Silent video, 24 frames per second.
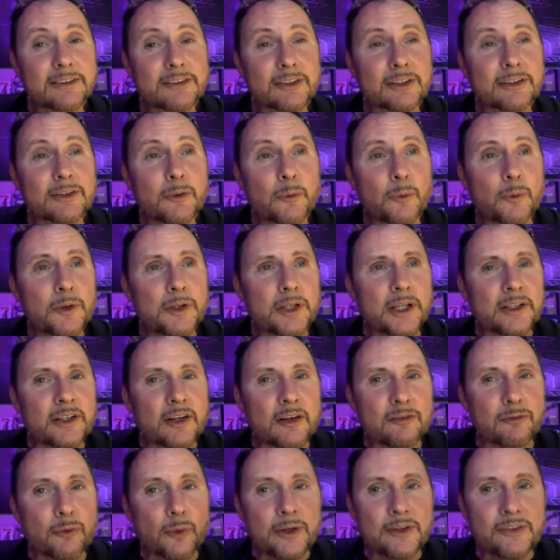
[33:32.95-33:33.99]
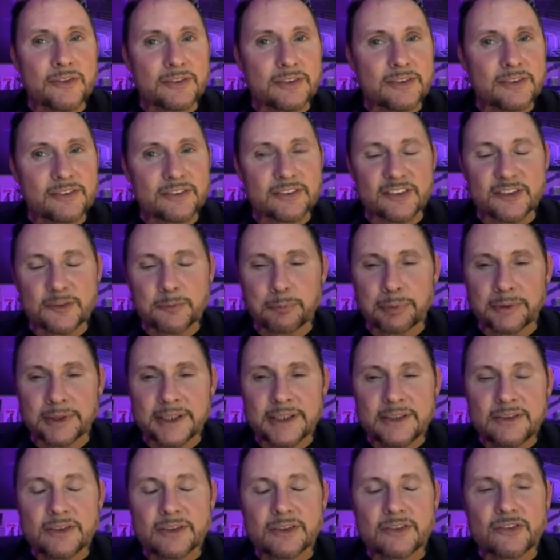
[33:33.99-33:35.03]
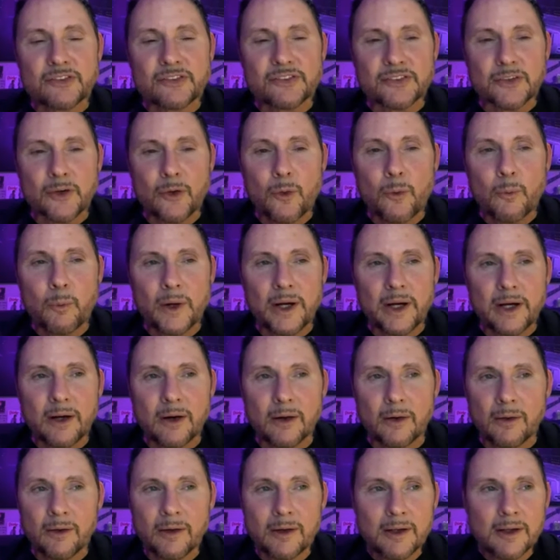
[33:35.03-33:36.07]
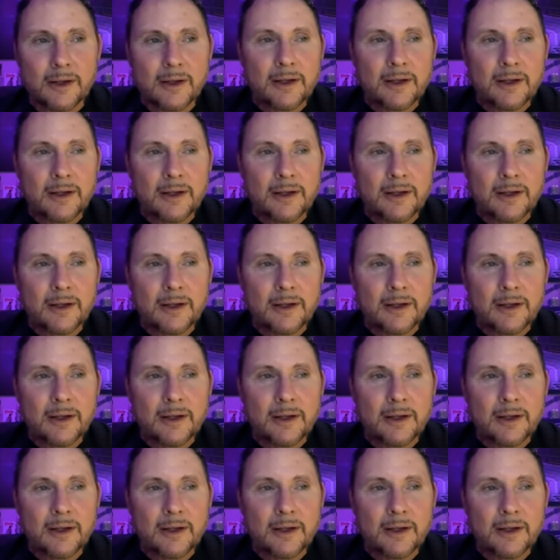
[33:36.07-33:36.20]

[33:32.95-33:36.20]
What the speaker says: And our voices just blended so well